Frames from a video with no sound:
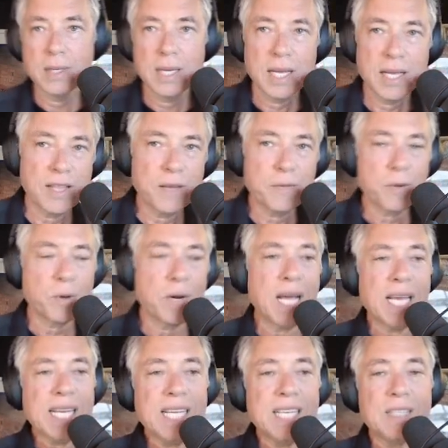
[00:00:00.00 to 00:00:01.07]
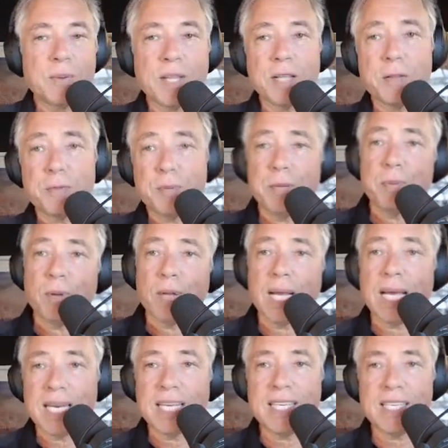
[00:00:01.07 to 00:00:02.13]
and therefore at ease with other people,
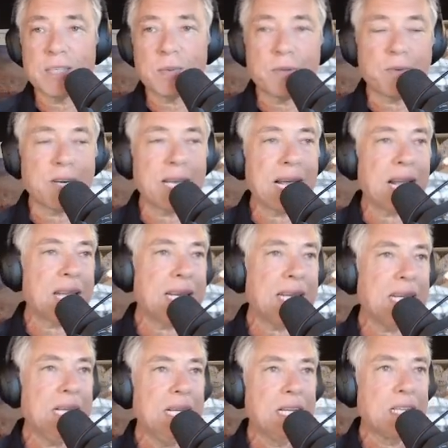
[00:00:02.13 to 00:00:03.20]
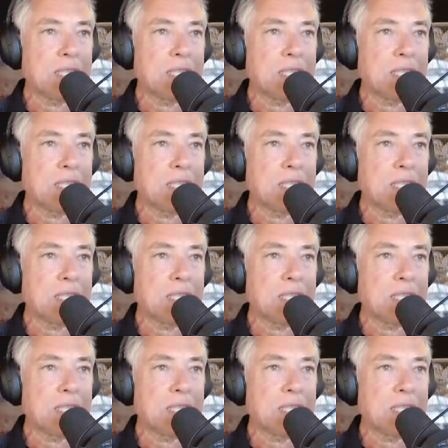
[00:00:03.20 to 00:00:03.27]
at ease with reality,